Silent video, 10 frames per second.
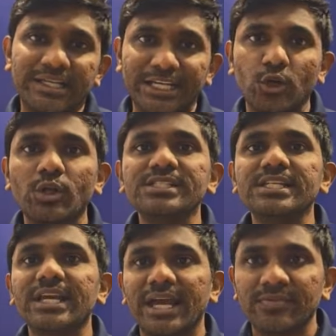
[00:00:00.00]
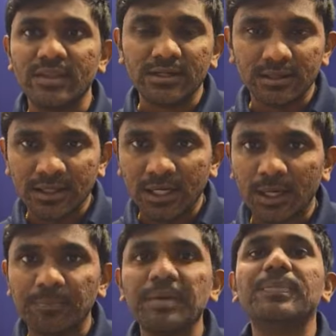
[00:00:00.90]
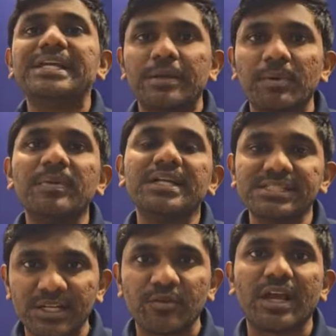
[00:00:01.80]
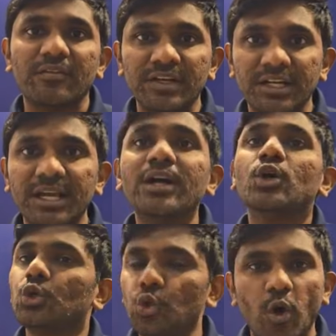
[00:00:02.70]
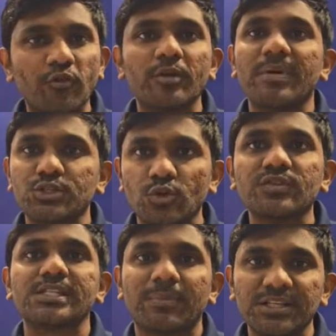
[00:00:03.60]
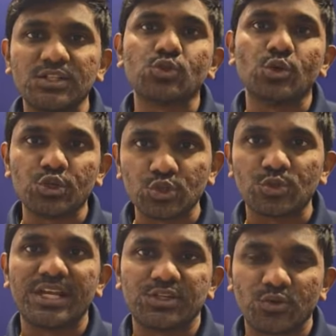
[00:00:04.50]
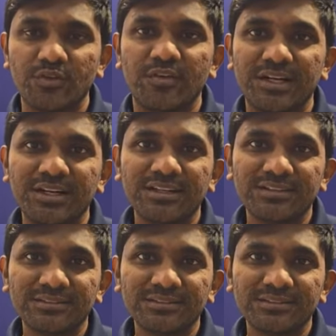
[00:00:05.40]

technology and the people capabilities that we have in India to offer best of supply chain solutions to the rest of the world.